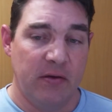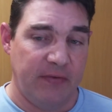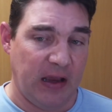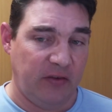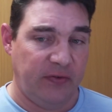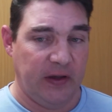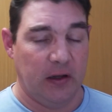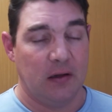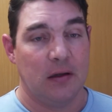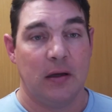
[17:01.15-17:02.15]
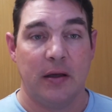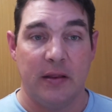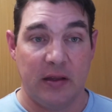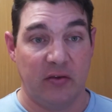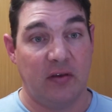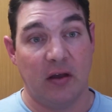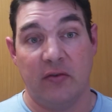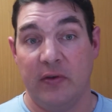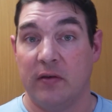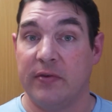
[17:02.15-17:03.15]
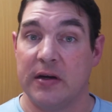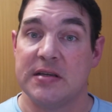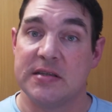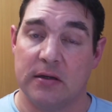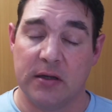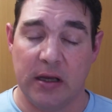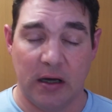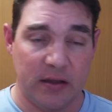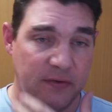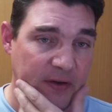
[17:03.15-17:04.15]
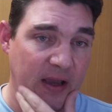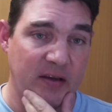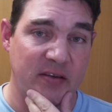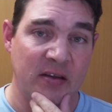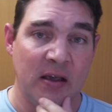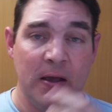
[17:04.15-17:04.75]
Face feel. This does feel very silky on the face.